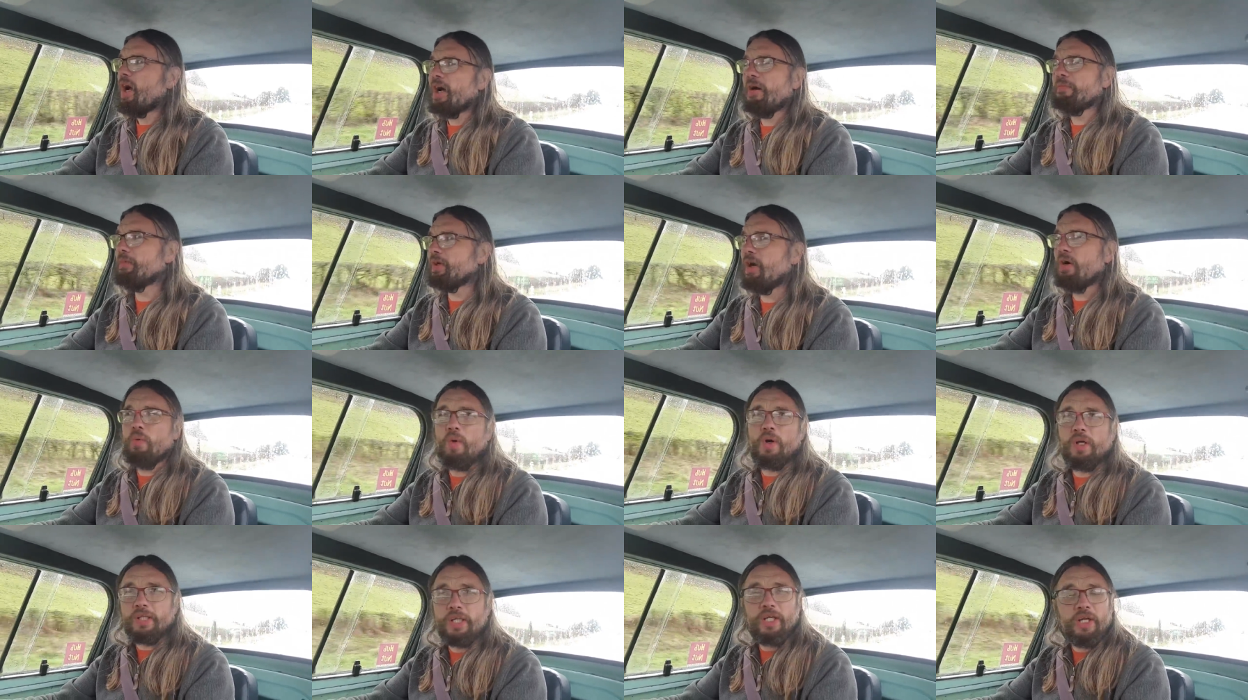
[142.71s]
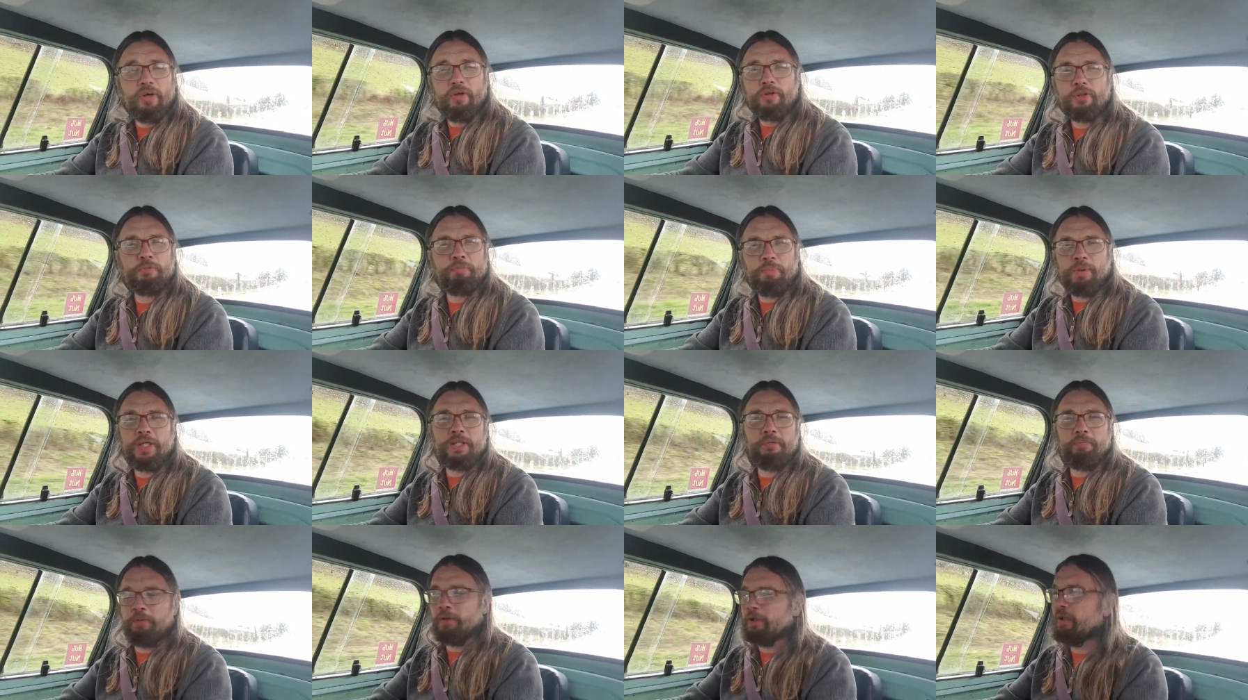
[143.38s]
I'm not one of those
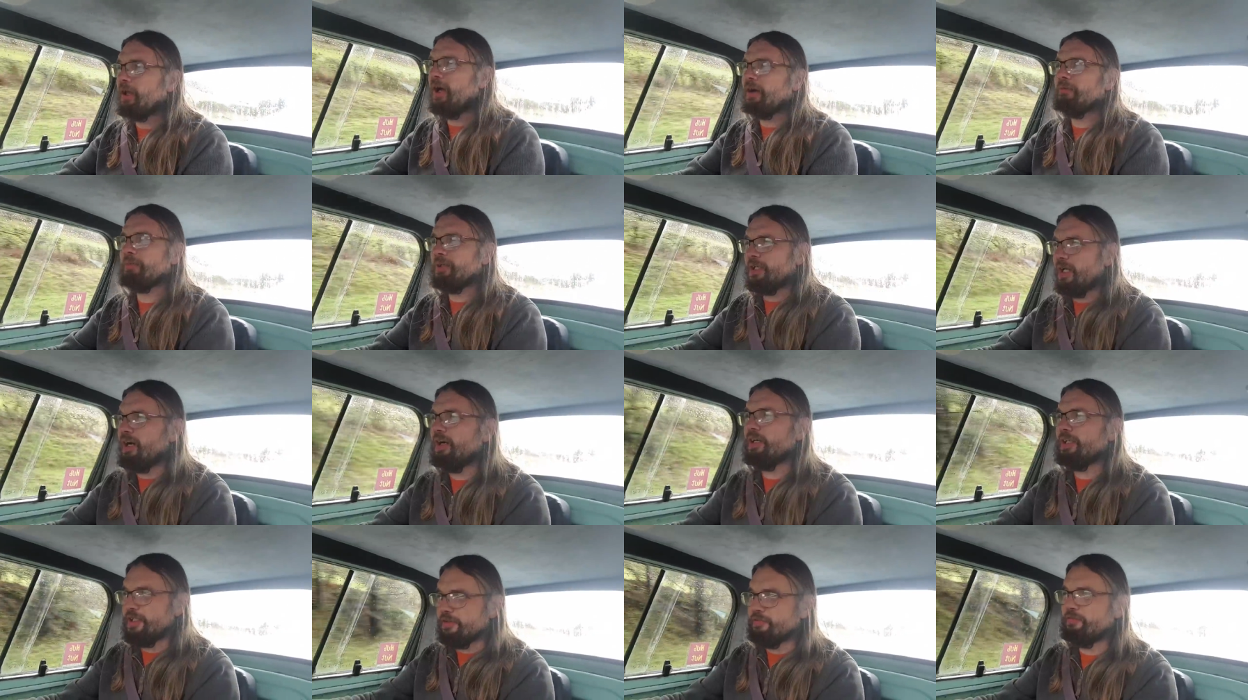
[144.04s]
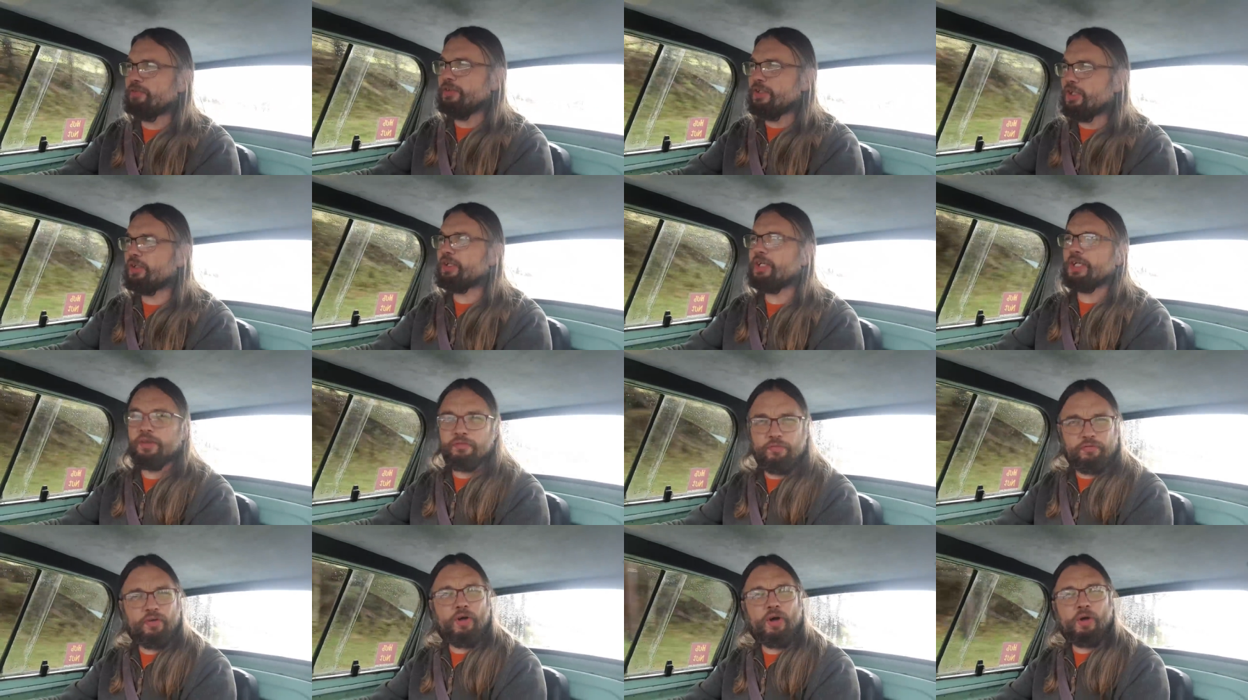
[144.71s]
people. I'm kind of
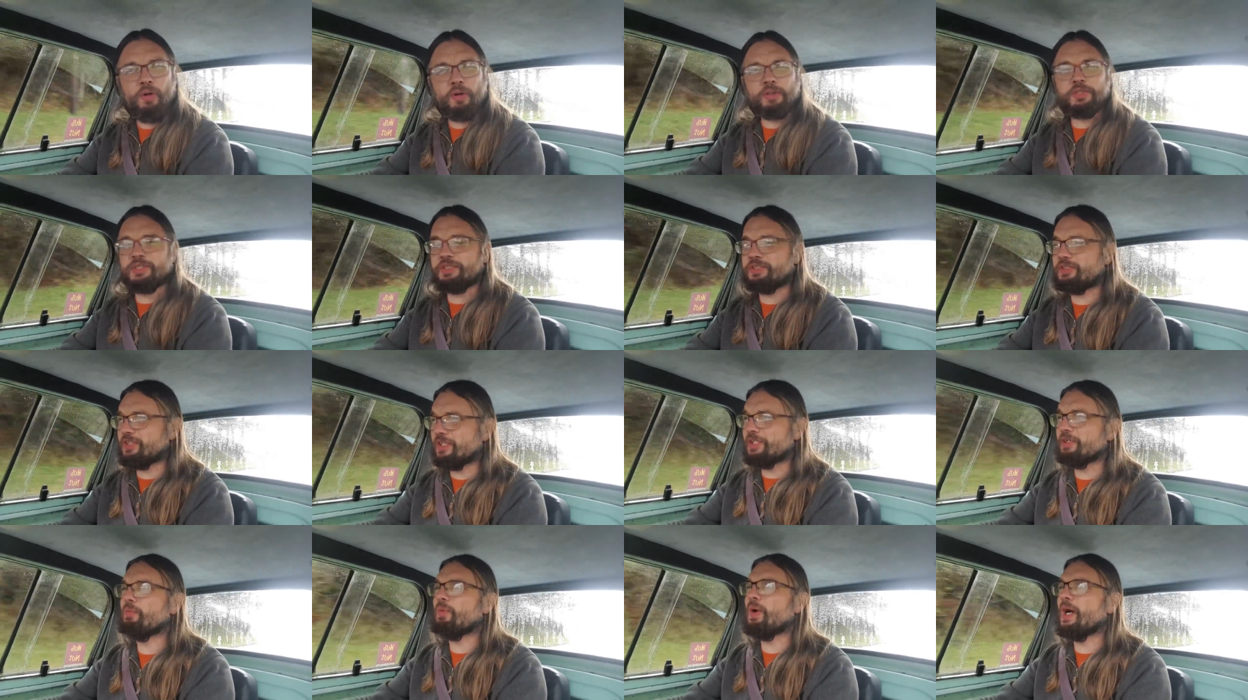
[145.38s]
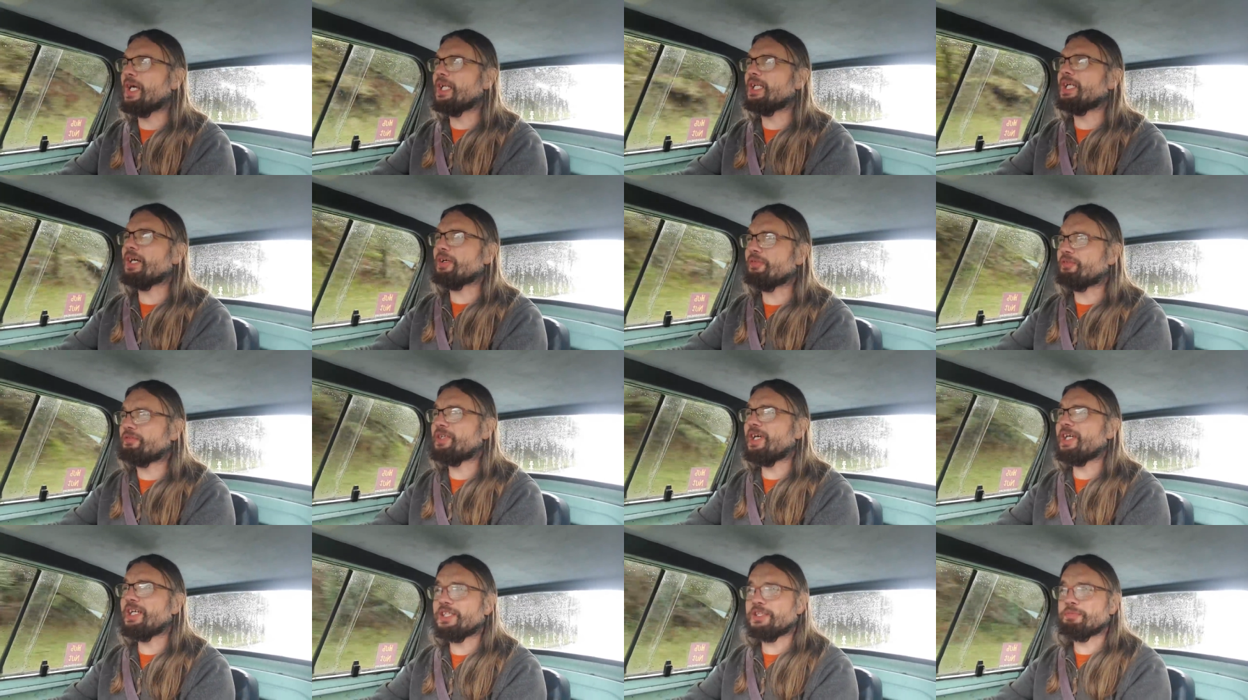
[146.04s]
looking forward to seeing where life
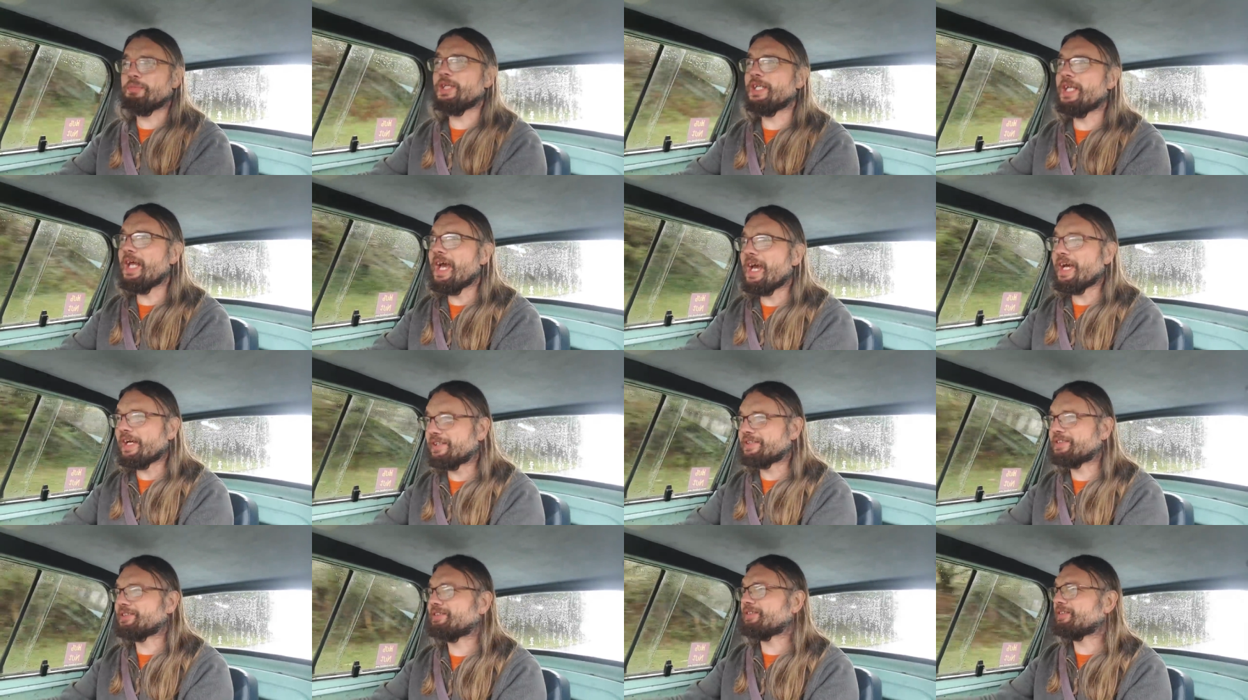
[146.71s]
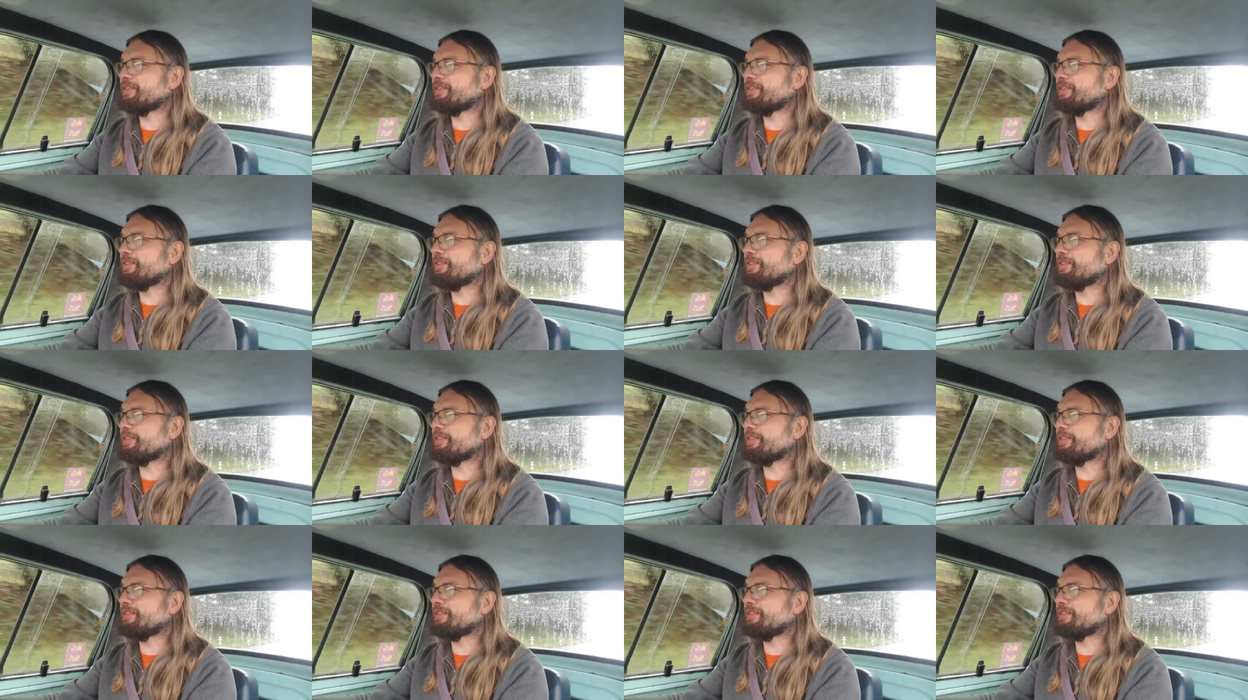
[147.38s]
takes me next.